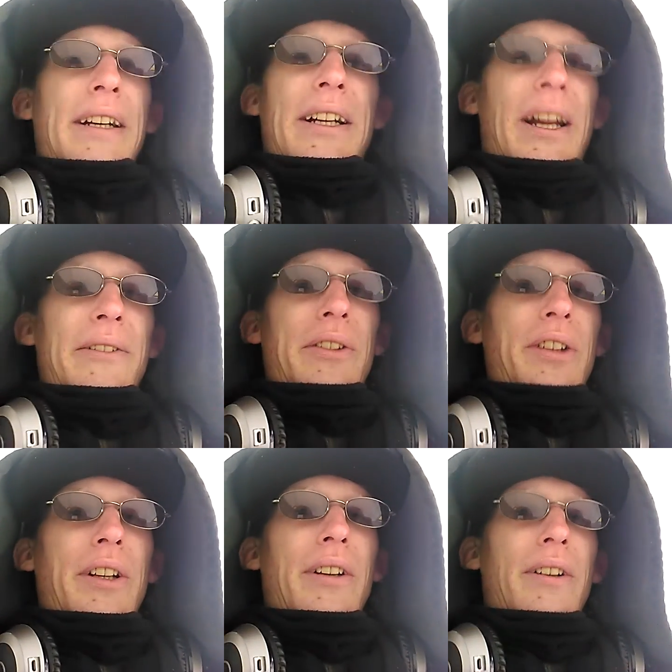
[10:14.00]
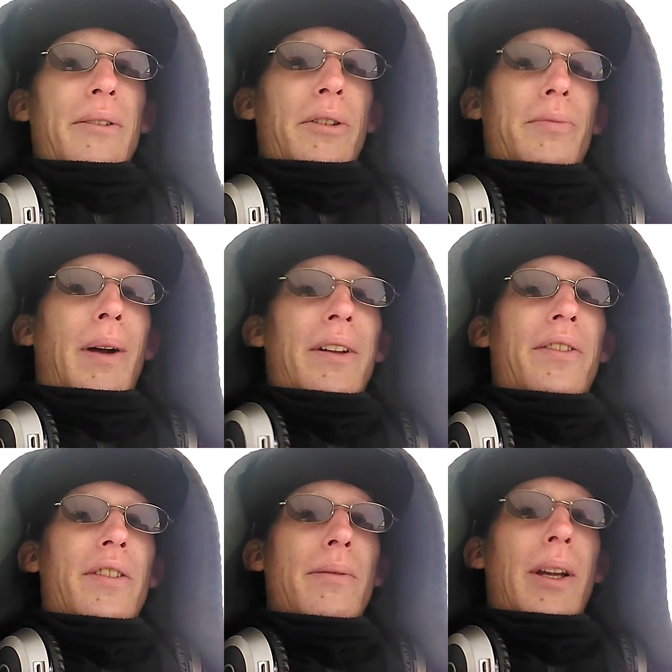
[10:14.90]
and I haven't seen a response
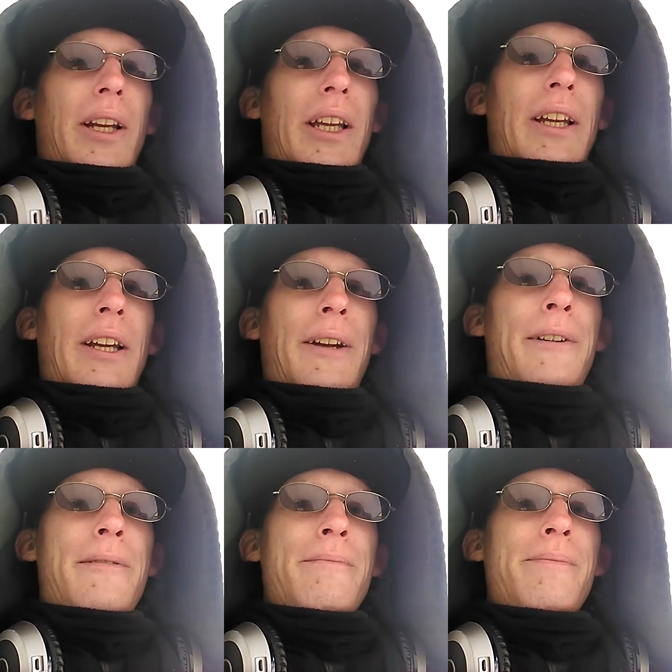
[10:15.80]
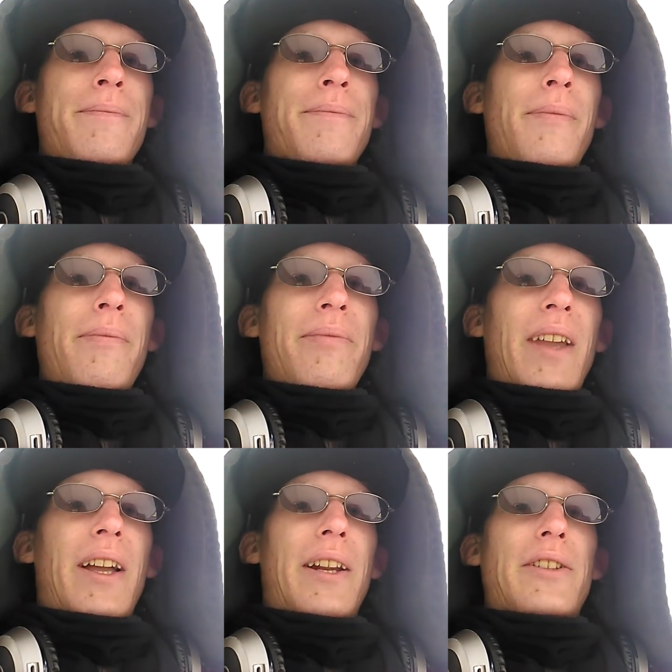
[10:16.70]
from any
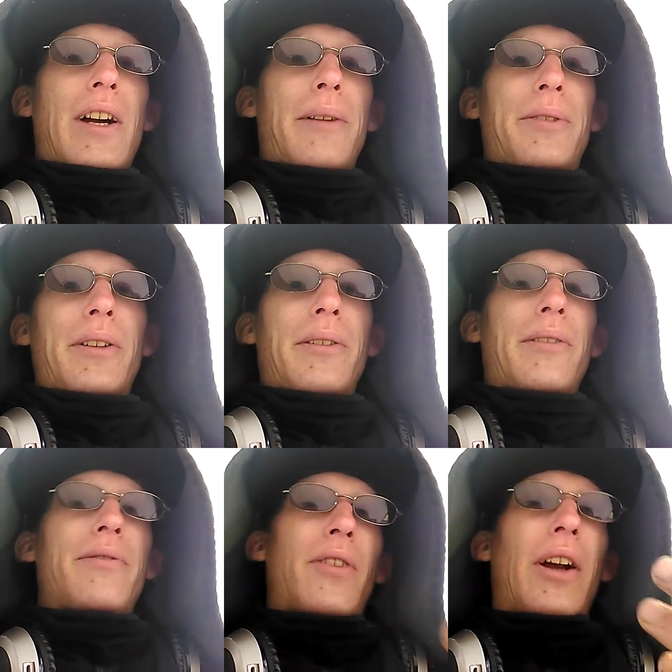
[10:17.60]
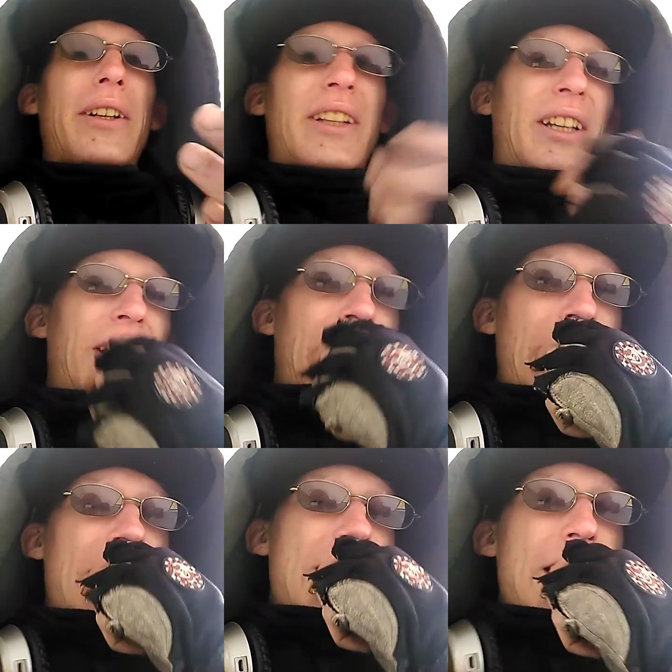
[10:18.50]
jobs. And frankly,
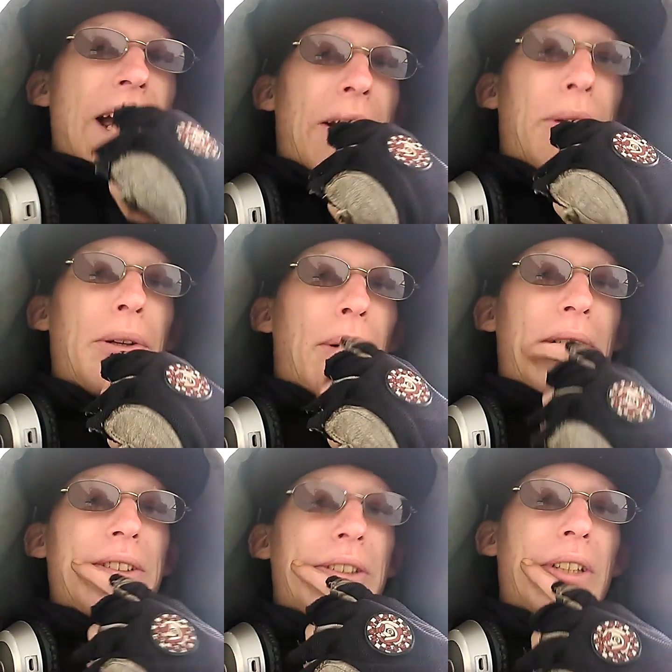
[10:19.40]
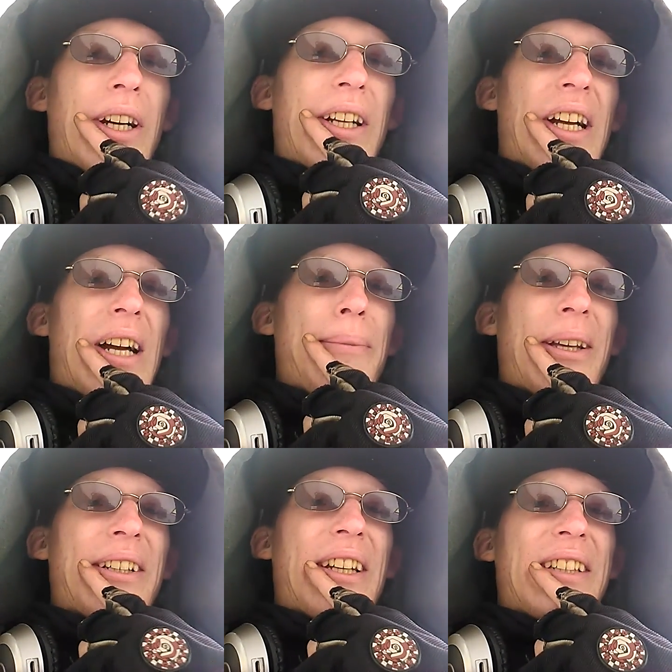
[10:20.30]
anyone who wants to try to
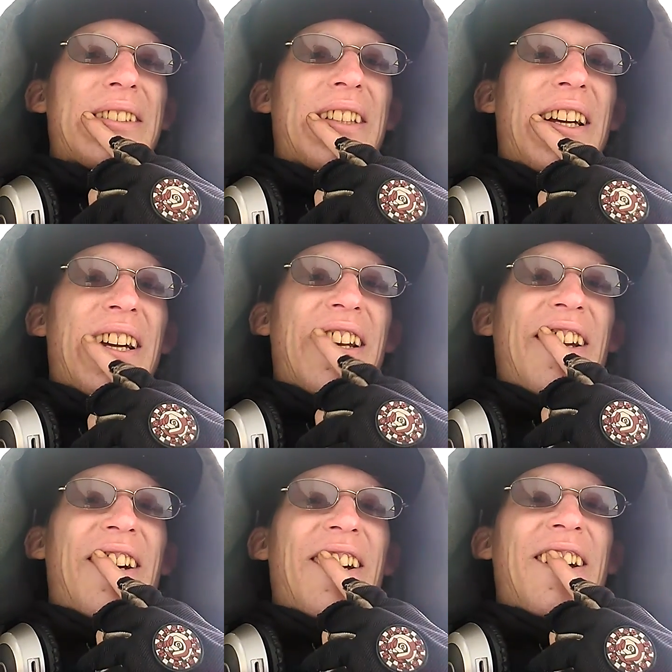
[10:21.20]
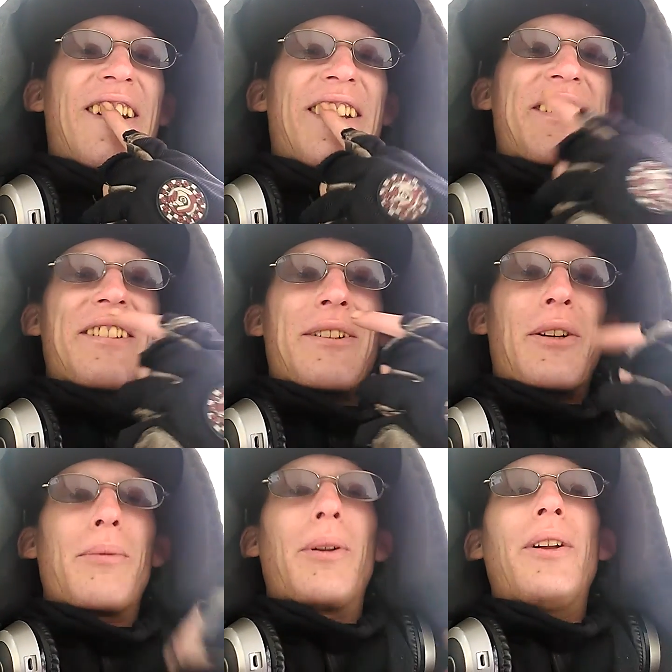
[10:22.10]
comment against that, oh yeah, this is
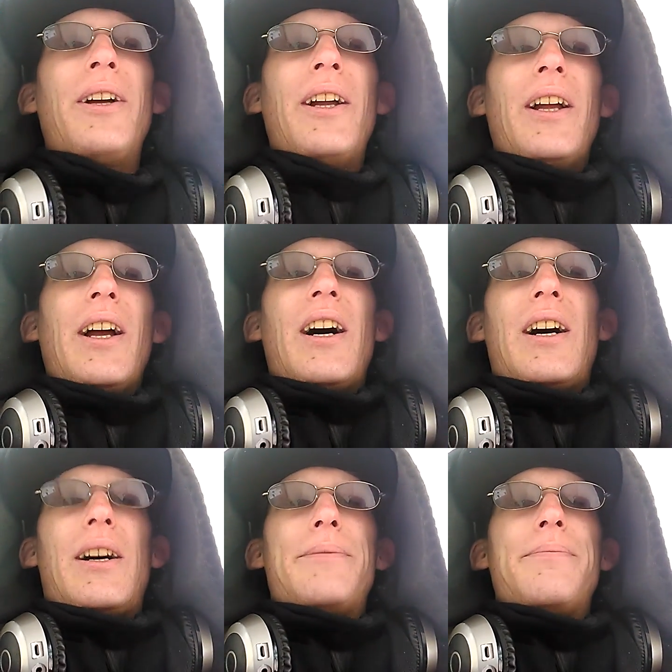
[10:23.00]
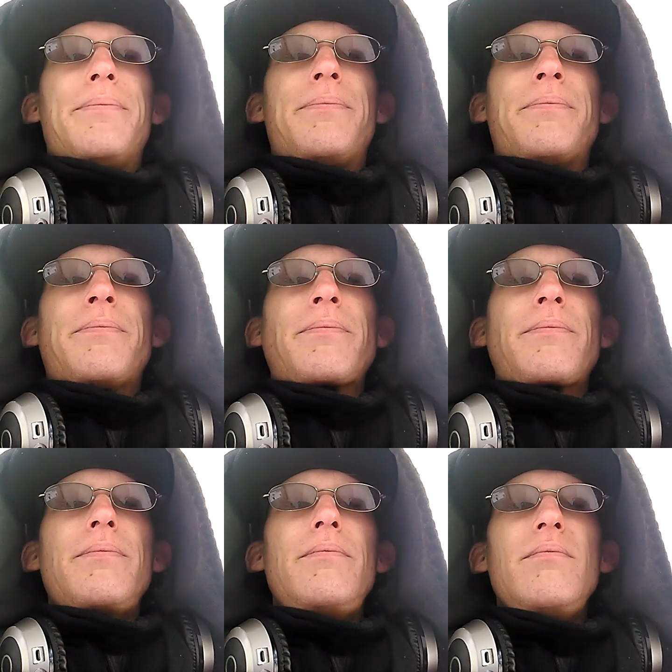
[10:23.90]
horrible.
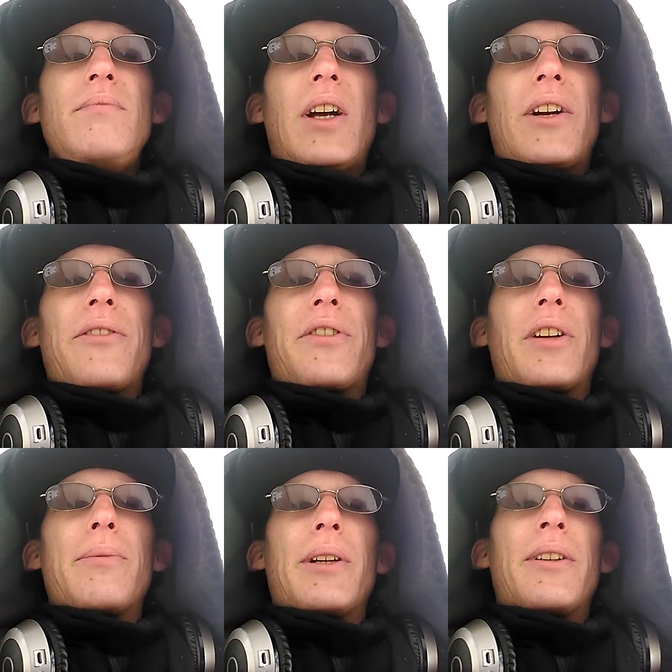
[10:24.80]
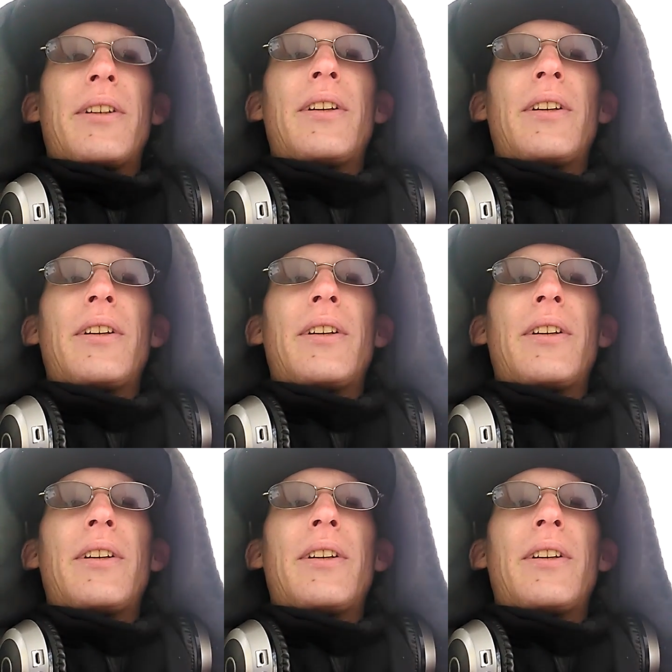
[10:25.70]
Not enough cinnamon.